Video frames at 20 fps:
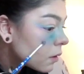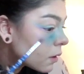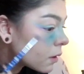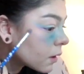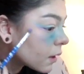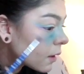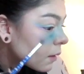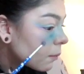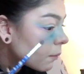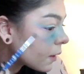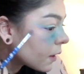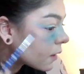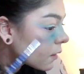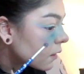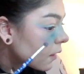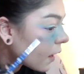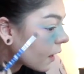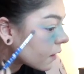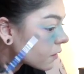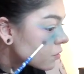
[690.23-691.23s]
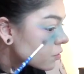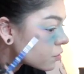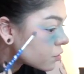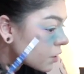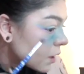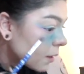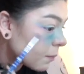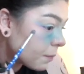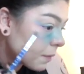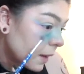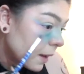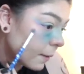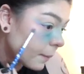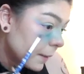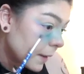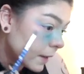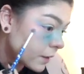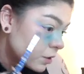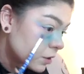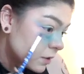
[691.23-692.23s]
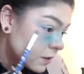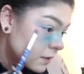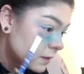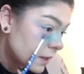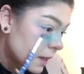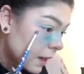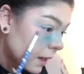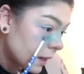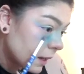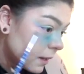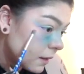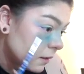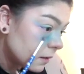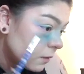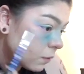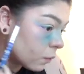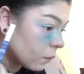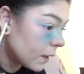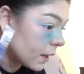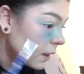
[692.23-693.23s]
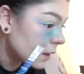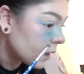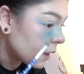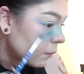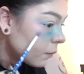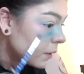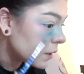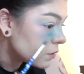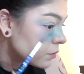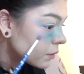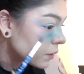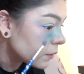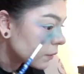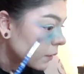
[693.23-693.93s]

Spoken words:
like make that shape that matches that wing that we drew